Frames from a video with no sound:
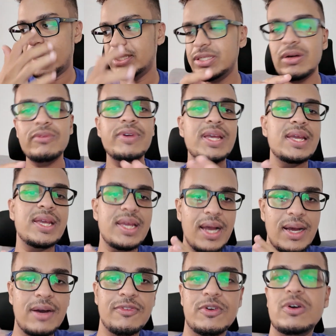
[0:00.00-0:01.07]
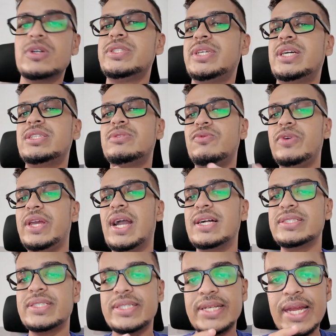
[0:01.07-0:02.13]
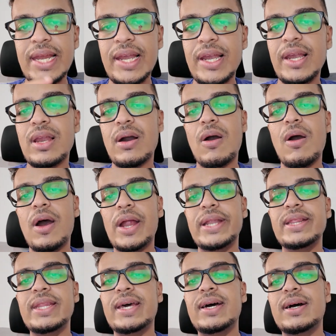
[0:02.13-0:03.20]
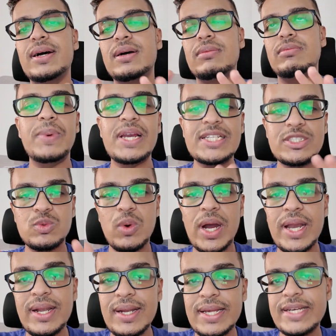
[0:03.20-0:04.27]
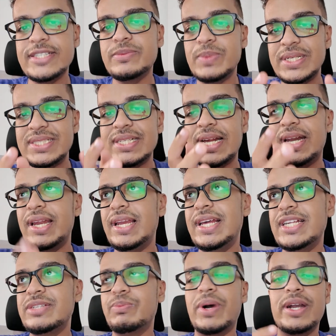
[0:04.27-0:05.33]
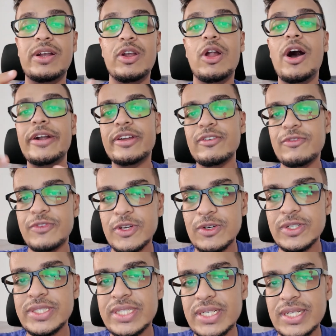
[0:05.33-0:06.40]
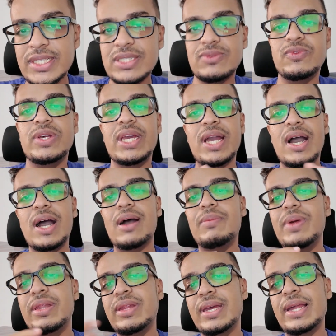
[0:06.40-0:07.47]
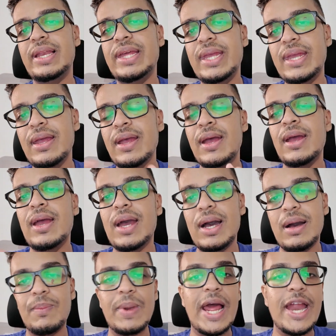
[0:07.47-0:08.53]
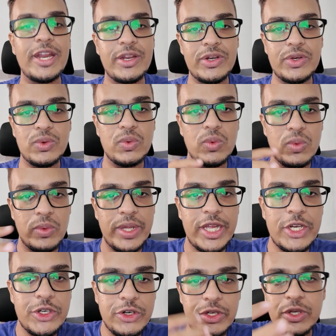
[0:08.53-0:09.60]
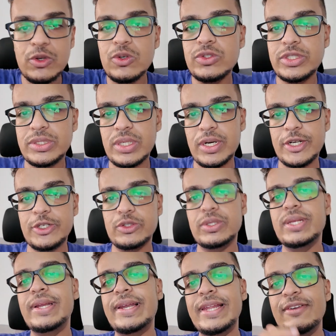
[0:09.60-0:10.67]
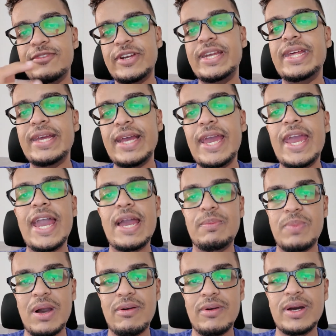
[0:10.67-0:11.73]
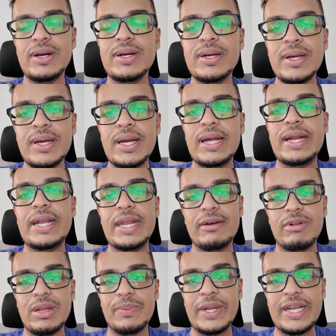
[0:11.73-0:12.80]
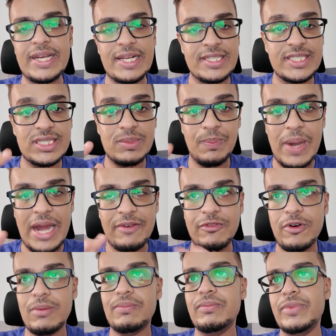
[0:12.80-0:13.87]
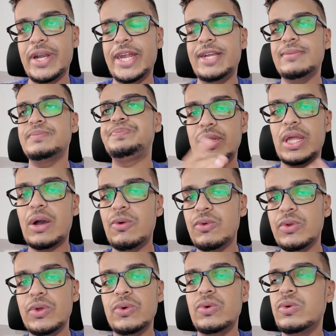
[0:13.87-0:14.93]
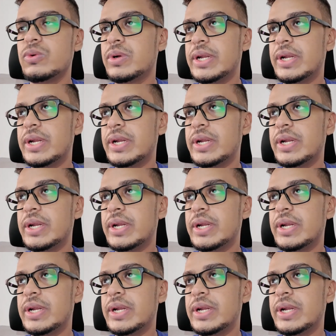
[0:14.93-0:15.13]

So we, of course, yes, we are still on the phase 1 is basically release, but lot of features we are basically planning to introduce to the Leeflytic AI power developer intelligence platform. Right now, you